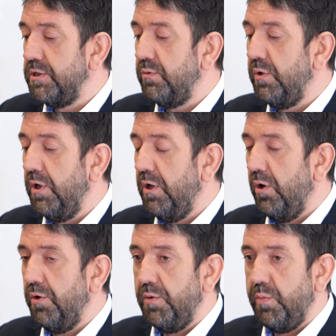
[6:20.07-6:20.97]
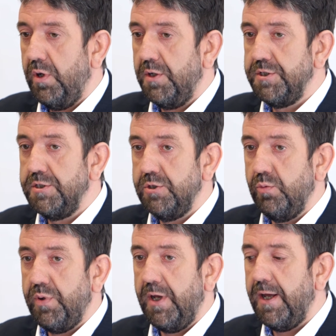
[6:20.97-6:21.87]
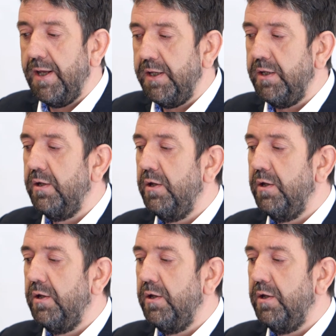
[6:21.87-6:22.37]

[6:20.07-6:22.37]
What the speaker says: to other parties who'll pay